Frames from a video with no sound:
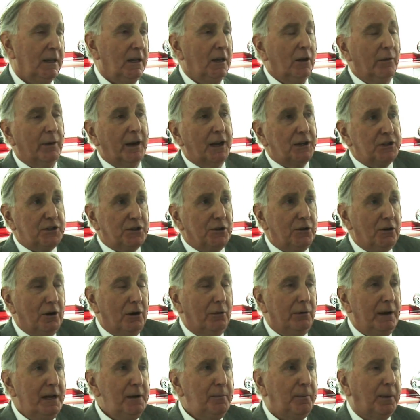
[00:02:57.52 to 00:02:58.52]
And I saw
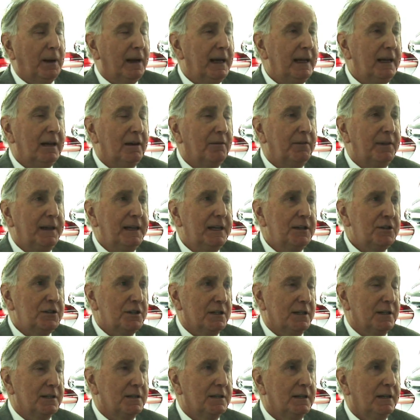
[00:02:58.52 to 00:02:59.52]
a replay of the
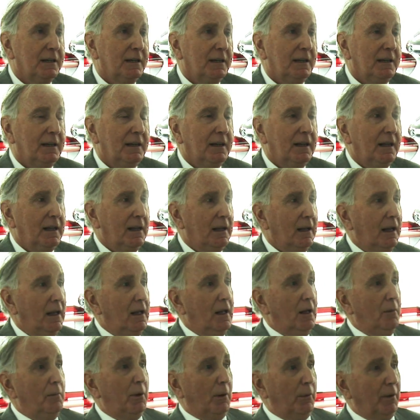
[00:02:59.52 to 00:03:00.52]
incident.
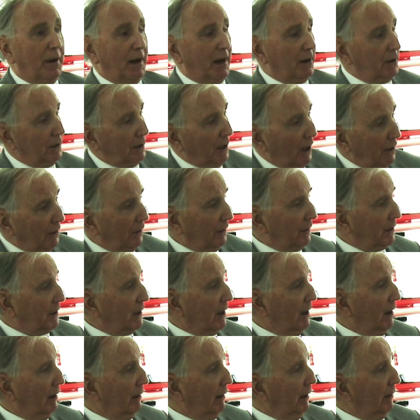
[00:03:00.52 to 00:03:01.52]
But when I got out of the
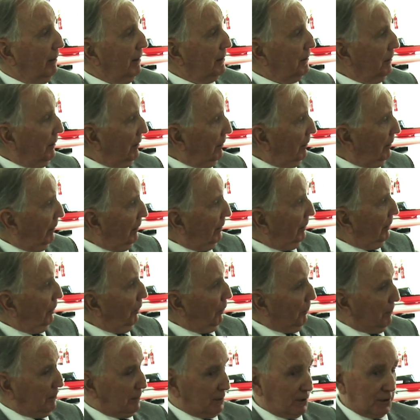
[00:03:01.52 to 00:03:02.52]
car, I went,
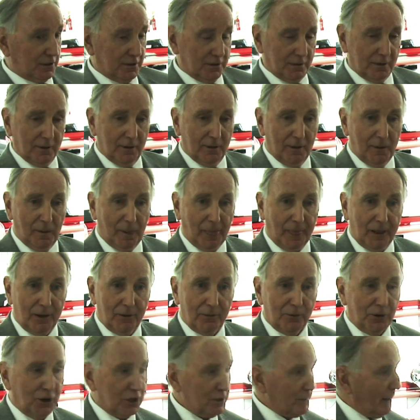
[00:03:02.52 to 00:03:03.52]
oops,
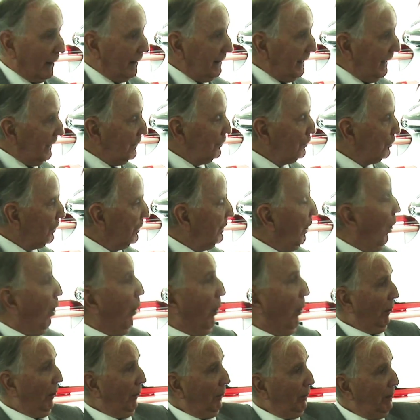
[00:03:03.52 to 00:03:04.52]
where's my engine?
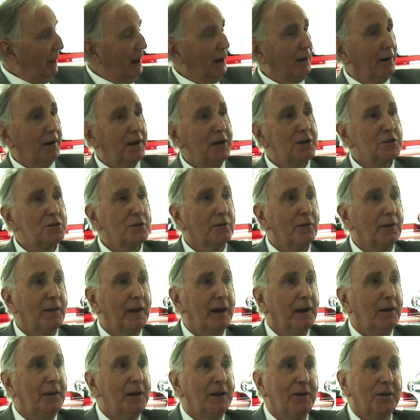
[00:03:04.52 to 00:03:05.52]
Oh, there it is over
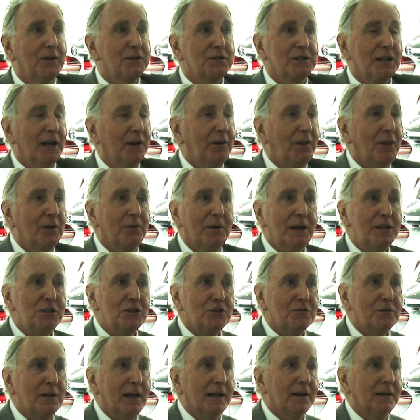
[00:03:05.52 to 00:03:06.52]
there on the other side of the
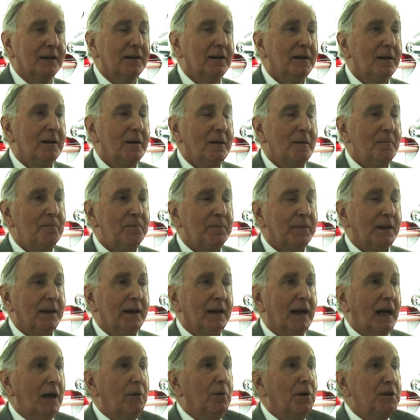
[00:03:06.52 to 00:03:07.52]
racetrack.
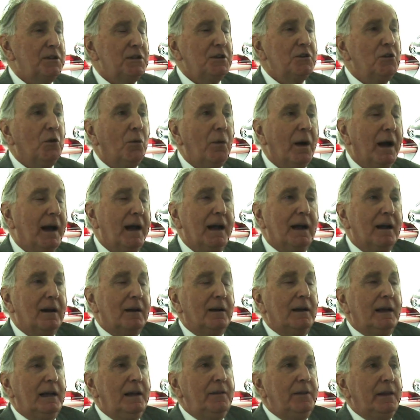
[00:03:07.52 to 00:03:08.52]
I wasn't aware
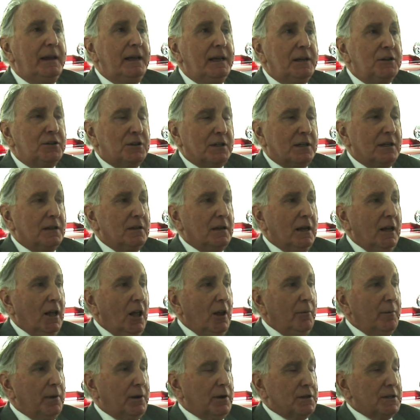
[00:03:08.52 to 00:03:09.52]
in the incident
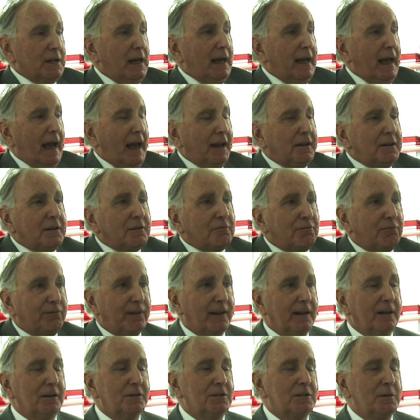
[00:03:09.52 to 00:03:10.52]
because I hadn't
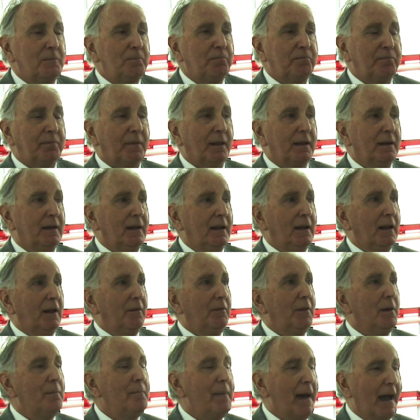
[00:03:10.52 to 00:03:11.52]
felt
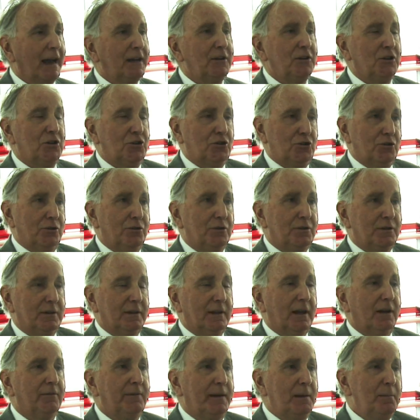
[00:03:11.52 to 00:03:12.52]
the magnitude
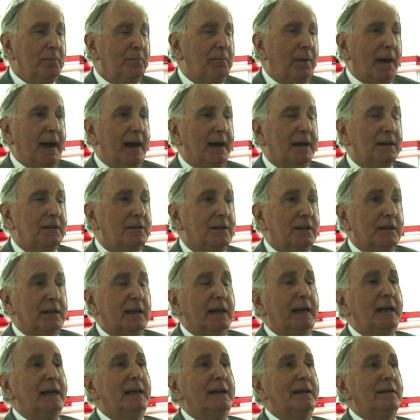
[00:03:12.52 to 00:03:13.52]
of impact that
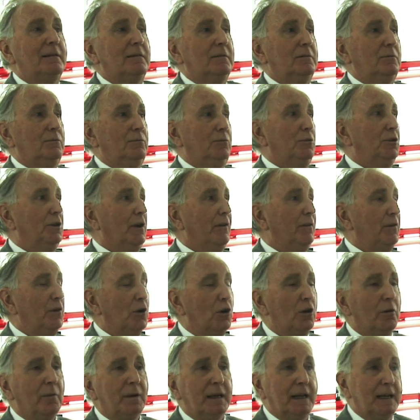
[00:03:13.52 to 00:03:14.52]
I would have
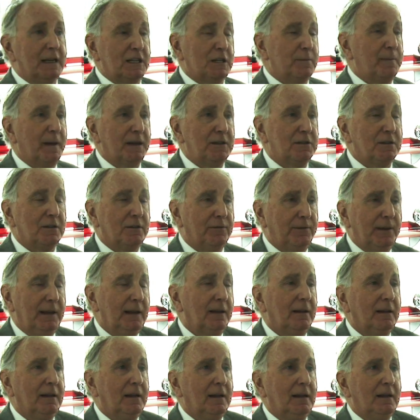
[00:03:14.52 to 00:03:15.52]
normally expected to feel.